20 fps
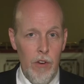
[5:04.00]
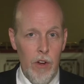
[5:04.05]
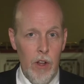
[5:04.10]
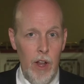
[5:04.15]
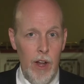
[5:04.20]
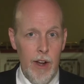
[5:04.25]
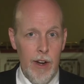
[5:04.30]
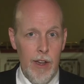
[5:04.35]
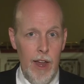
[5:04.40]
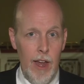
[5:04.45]

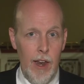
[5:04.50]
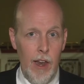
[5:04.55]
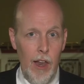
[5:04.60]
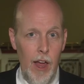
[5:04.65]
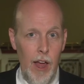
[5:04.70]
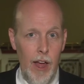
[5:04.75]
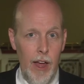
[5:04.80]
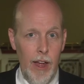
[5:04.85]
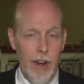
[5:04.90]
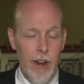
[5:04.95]
o'clock
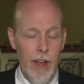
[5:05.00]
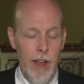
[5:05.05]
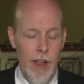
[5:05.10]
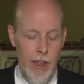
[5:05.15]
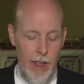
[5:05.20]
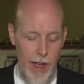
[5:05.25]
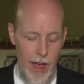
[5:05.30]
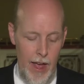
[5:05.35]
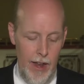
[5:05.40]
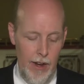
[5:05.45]
deadline,
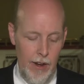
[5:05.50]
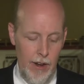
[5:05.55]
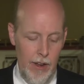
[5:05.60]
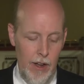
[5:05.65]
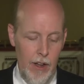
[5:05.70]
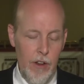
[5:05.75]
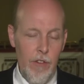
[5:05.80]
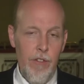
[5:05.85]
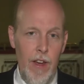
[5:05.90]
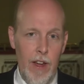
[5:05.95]
and
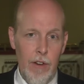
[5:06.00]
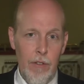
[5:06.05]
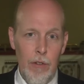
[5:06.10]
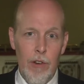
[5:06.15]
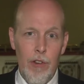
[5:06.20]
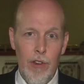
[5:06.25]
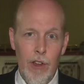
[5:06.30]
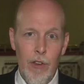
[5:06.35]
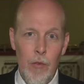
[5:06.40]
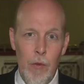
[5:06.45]
in fact,
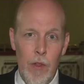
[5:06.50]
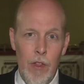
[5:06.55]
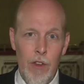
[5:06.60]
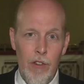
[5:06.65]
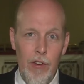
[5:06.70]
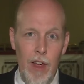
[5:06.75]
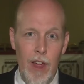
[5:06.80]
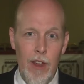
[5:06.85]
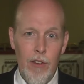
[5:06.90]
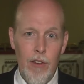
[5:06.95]
which gives me the
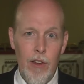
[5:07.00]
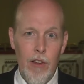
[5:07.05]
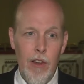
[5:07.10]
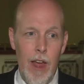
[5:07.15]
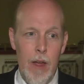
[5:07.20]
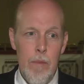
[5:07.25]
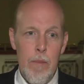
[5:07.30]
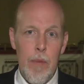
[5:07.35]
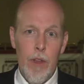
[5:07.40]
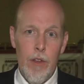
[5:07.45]
chance to
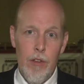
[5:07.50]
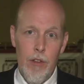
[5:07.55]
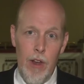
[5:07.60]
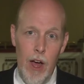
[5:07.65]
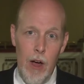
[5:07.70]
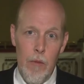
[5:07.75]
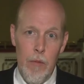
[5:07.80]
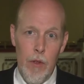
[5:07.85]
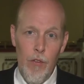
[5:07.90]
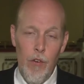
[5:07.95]
tape this
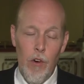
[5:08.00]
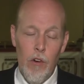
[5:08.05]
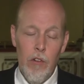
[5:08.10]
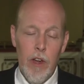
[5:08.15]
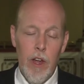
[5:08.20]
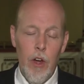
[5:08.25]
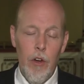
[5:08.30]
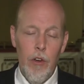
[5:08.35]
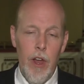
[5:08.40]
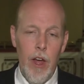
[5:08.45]
now before
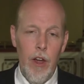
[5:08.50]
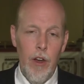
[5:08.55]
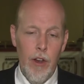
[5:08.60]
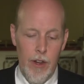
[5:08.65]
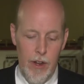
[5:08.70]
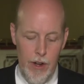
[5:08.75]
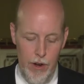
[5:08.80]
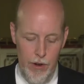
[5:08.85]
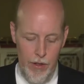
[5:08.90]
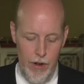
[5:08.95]
we go down
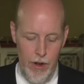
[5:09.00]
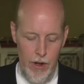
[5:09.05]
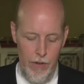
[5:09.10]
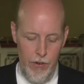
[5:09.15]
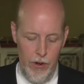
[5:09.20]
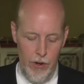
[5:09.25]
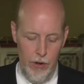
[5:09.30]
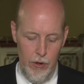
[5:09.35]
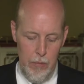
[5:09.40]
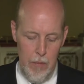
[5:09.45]
and hear the
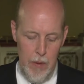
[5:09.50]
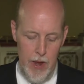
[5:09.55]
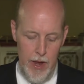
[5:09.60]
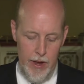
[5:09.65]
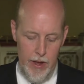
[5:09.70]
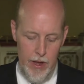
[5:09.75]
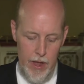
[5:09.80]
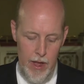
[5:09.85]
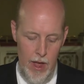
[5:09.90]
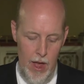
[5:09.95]
governor speak.
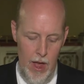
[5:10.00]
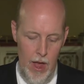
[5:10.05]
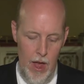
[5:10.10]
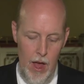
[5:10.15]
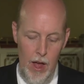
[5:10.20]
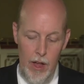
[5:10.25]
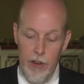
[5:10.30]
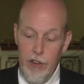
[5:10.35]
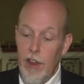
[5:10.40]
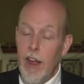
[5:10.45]

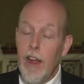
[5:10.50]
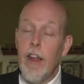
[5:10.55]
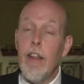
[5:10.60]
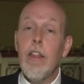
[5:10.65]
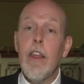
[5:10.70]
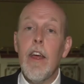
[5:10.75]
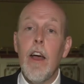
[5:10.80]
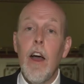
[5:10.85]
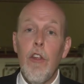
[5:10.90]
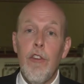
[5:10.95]
A second
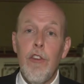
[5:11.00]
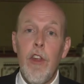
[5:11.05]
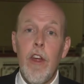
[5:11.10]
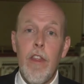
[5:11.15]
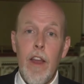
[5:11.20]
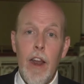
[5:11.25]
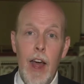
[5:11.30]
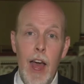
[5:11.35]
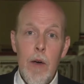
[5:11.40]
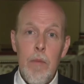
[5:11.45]
thing I'll say
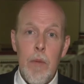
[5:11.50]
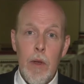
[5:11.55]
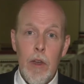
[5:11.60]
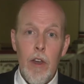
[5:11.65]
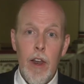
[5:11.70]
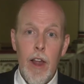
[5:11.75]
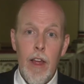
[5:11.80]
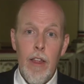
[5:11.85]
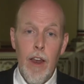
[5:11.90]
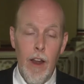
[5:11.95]
that happened
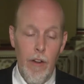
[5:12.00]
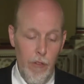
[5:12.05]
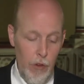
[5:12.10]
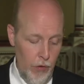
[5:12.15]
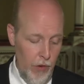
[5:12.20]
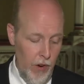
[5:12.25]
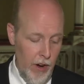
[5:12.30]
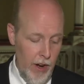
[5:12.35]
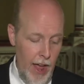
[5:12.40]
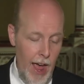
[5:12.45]
today that I
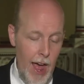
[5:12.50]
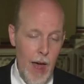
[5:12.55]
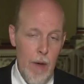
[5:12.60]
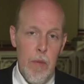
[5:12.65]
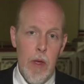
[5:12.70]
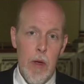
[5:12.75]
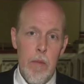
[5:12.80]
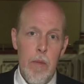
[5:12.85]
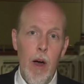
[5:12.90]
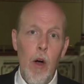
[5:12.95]
was very
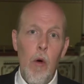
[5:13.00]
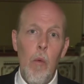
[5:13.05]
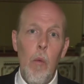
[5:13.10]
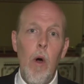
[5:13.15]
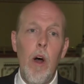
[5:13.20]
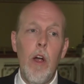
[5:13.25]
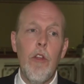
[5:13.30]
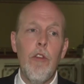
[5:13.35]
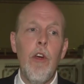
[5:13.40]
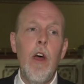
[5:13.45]
happy about
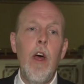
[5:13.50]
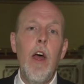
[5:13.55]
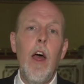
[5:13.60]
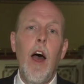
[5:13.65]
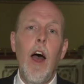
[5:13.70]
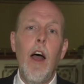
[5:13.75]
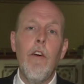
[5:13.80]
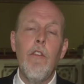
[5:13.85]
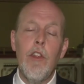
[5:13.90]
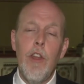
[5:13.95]
was
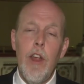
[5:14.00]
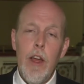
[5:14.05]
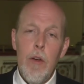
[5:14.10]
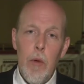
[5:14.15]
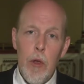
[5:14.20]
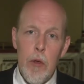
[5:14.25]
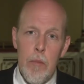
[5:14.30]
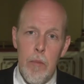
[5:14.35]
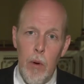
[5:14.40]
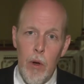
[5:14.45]
I was
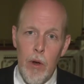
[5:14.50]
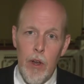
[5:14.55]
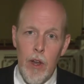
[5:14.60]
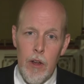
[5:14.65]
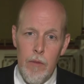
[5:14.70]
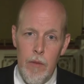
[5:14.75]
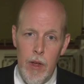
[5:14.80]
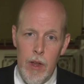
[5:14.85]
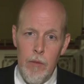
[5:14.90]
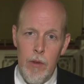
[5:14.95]
able to put
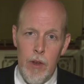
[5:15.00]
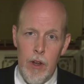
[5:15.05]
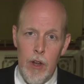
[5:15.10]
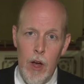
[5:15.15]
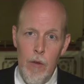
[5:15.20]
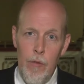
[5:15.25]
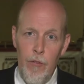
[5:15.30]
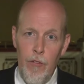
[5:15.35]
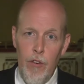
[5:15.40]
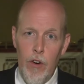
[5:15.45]
an amendment
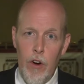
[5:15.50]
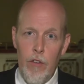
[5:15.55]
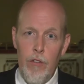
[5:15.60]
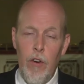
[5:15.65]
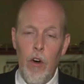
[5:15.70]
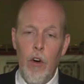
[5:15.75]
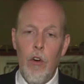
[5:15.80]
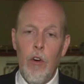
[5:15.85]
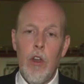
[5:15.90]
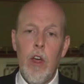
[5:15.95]
up for a
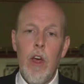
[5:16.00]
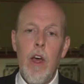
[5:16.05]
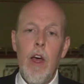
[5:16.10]
vote